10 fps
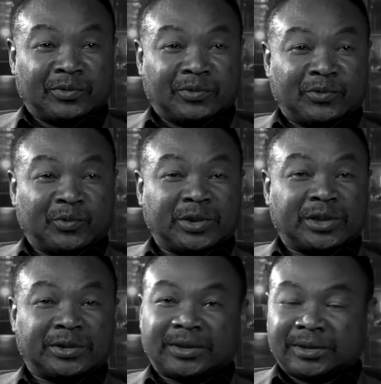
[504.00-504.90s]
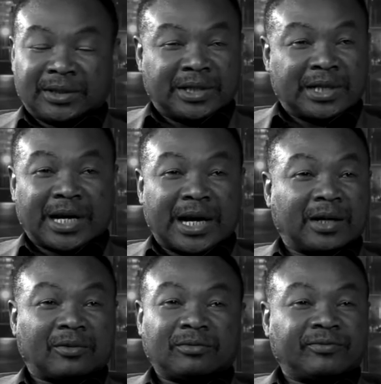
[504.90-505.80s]
which I
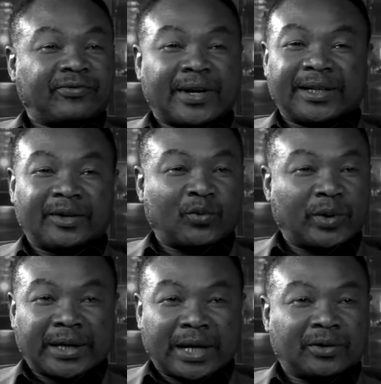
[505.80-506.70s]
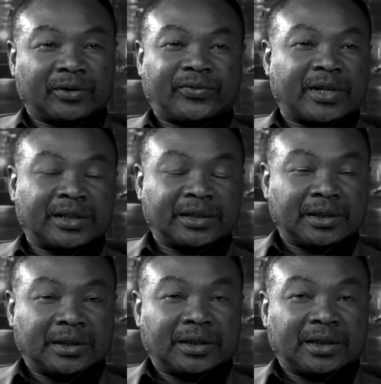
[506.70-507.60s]
couldn't find a way out of that.
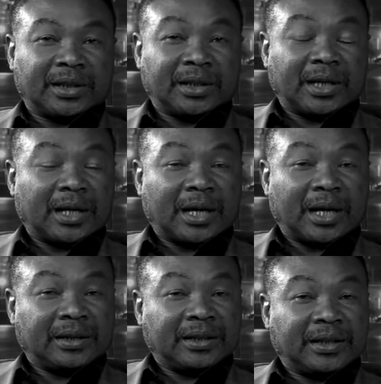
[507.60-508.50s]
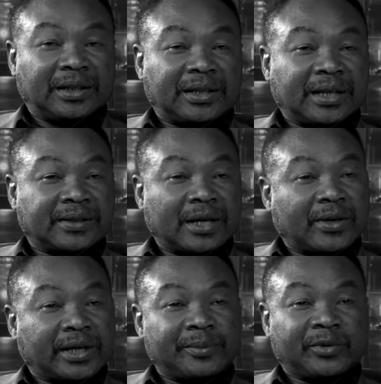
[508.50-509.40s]
And that's how
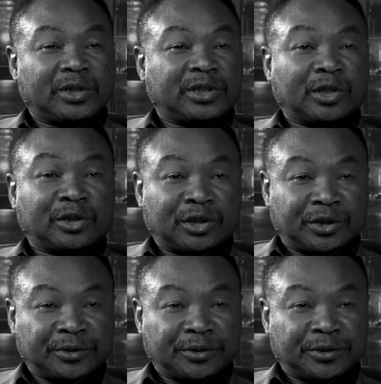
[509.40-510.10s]
I came to the church.